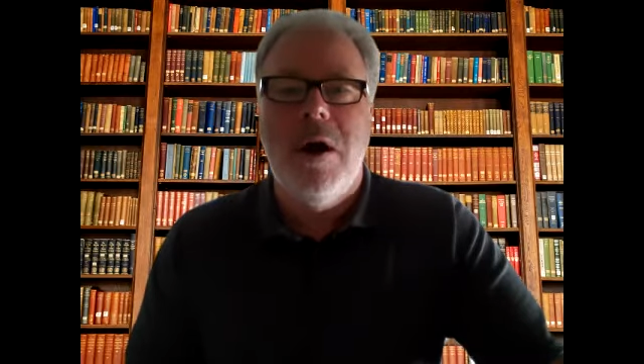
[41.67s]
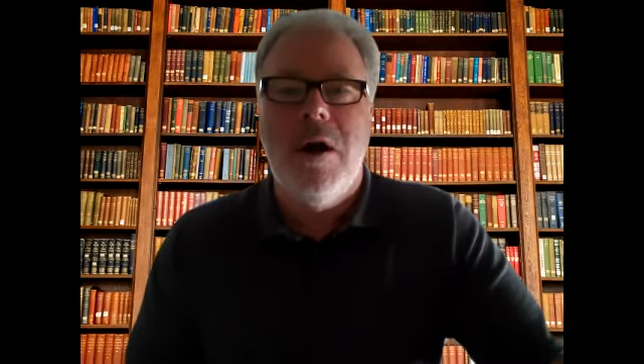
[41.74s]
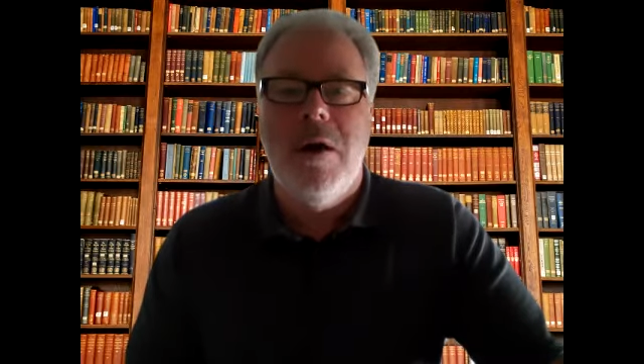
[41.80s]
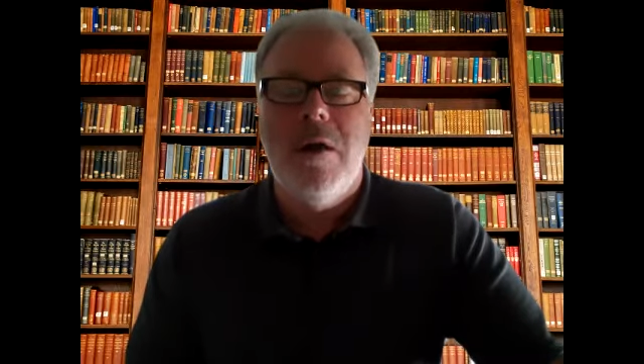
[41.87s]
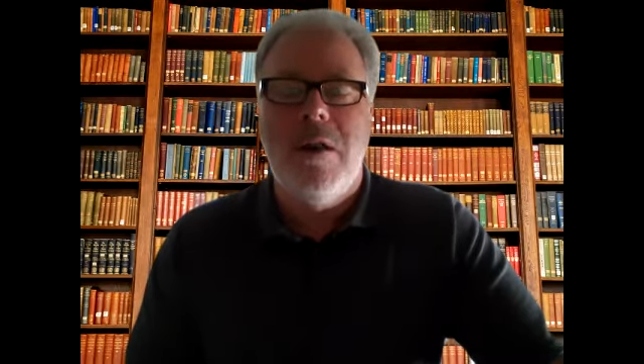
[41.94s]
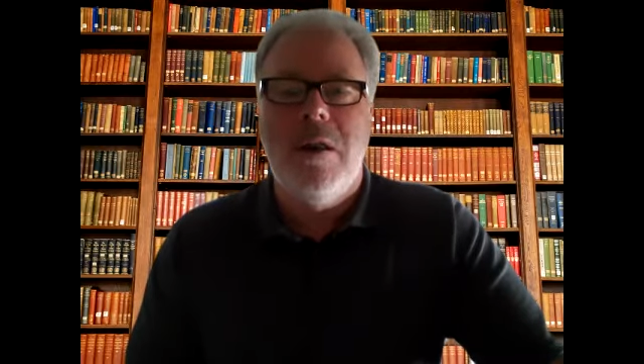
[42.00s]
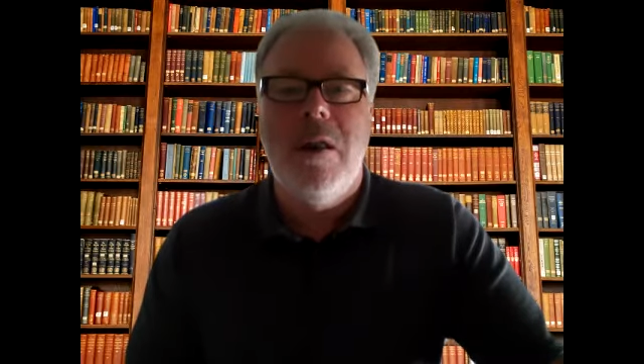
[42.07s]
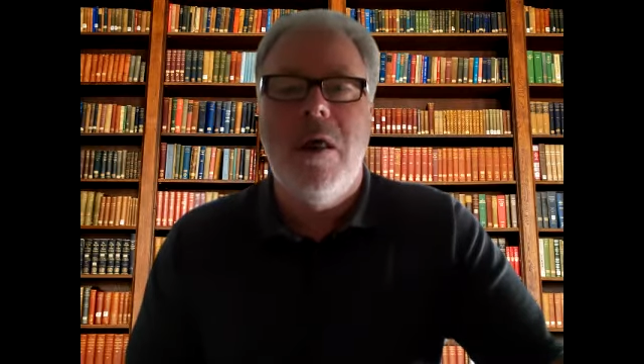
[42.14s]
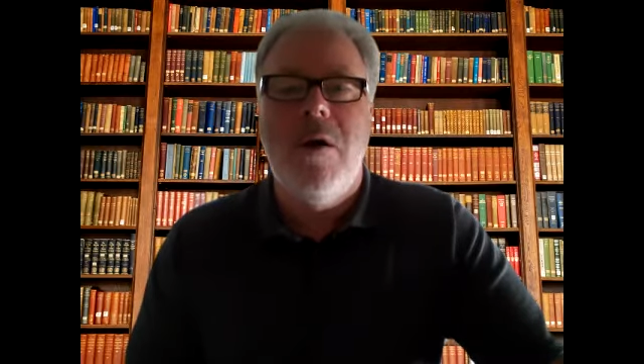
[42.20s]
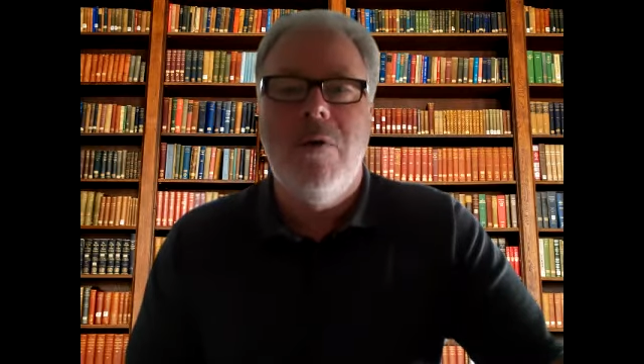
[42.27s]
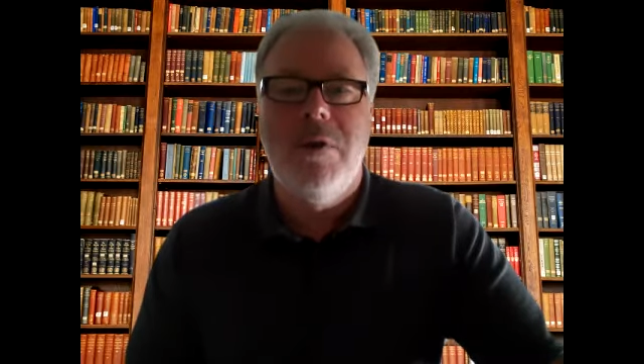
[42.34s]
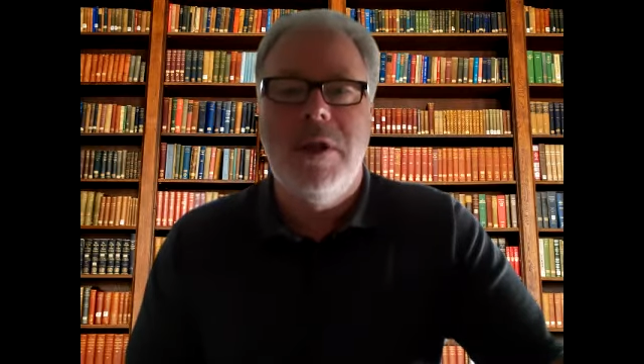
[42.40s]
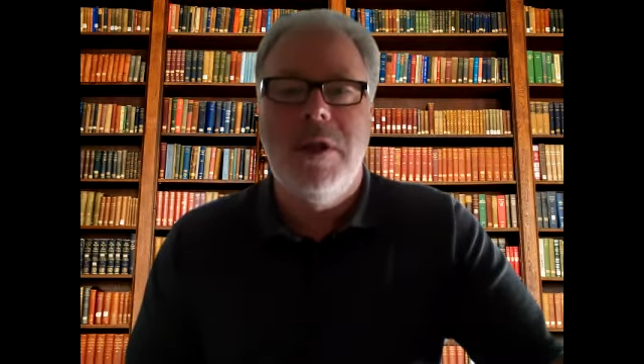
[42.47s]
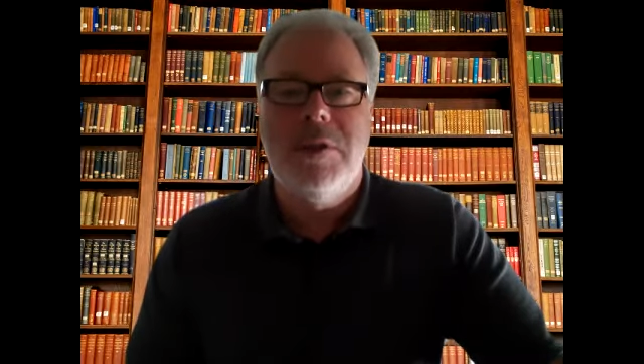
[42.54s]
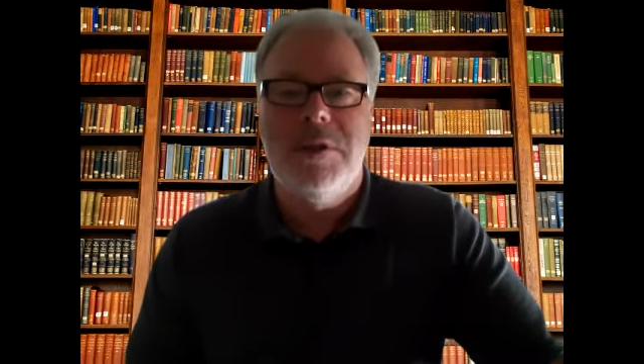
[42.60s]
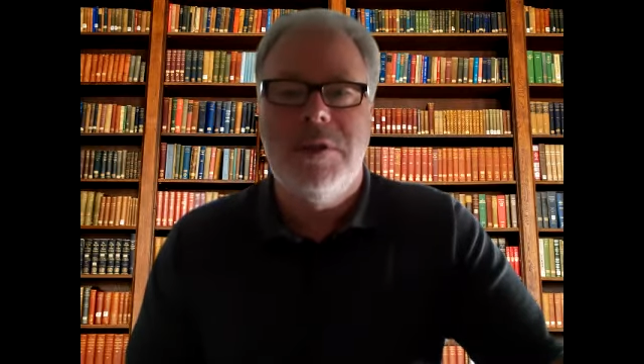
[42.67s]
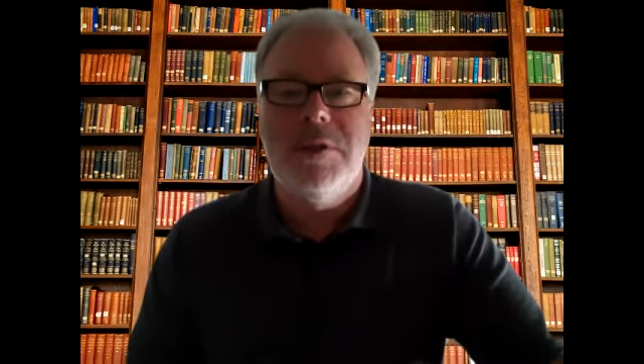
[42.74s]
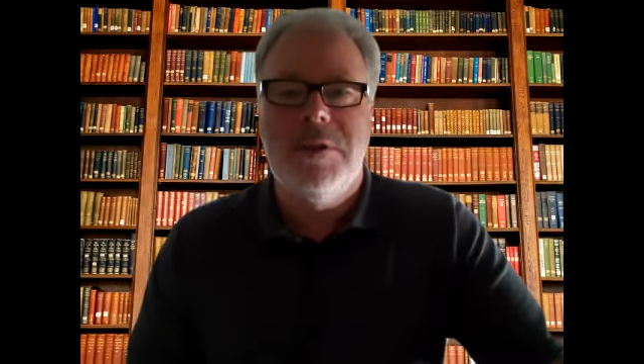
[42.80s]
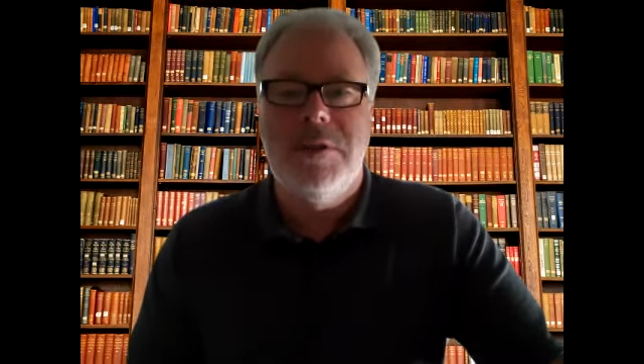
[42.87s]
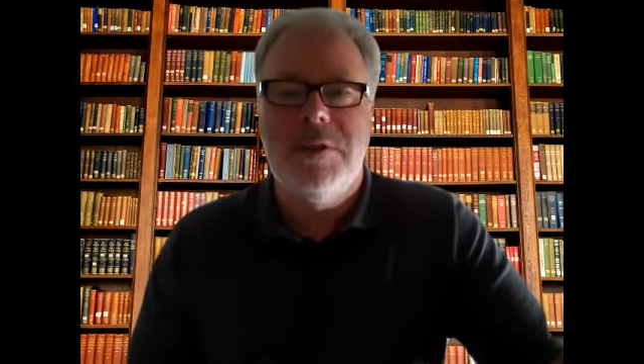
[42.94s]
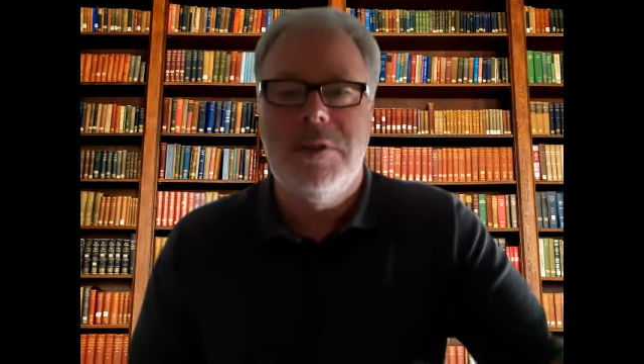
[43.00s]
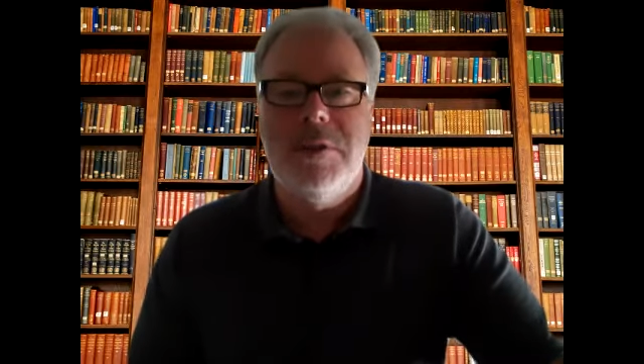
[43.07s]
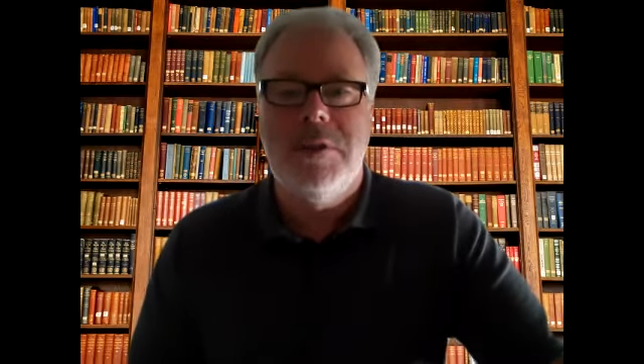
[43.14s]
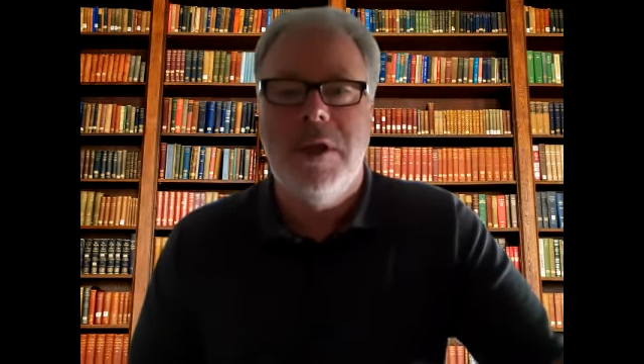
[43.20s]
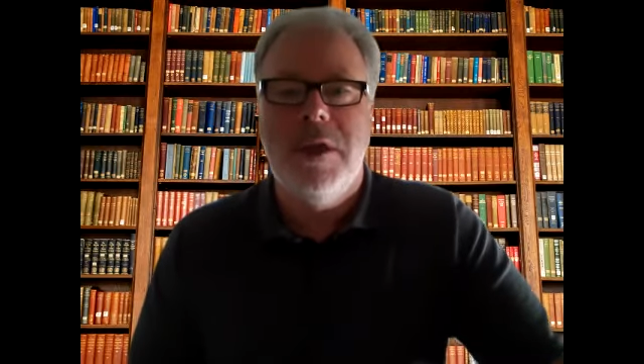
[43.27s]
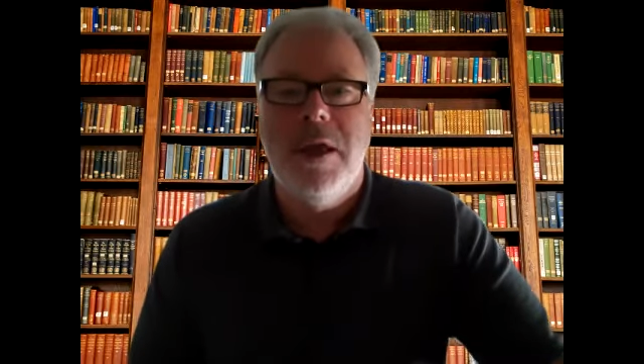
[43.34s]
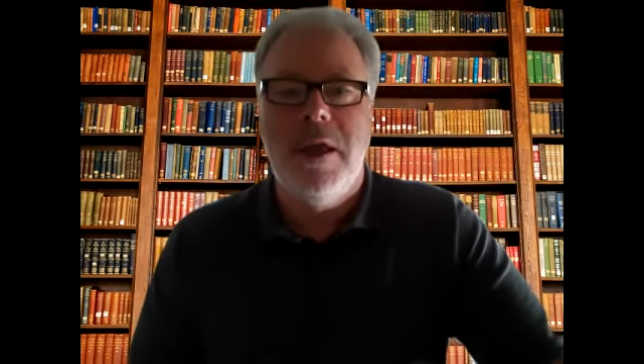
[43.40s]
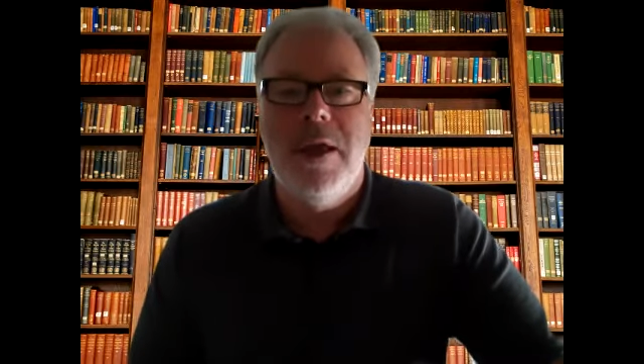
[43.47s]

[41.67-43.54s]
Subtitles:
long distances.